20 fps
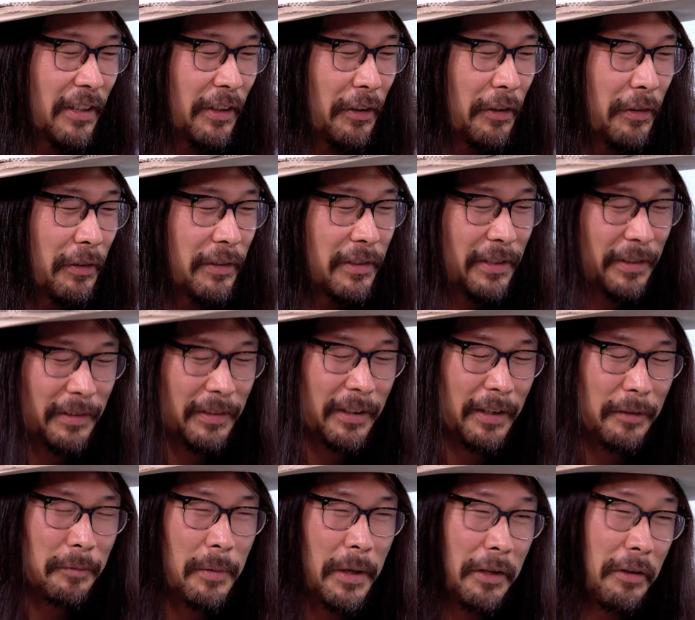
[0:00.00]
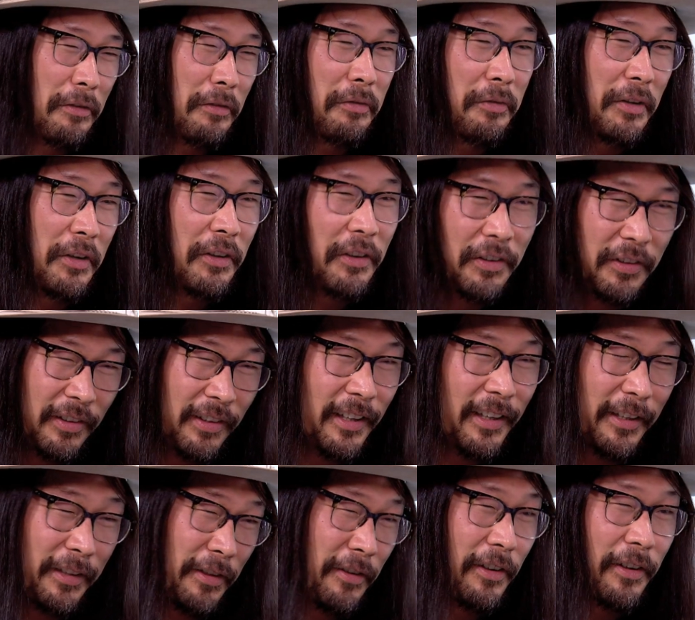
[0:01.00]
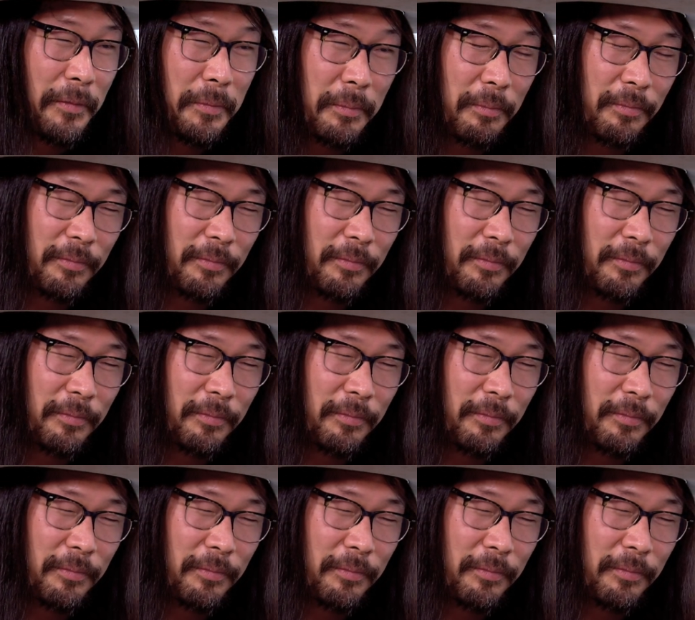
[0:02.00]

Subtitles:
you to like make you feel like you're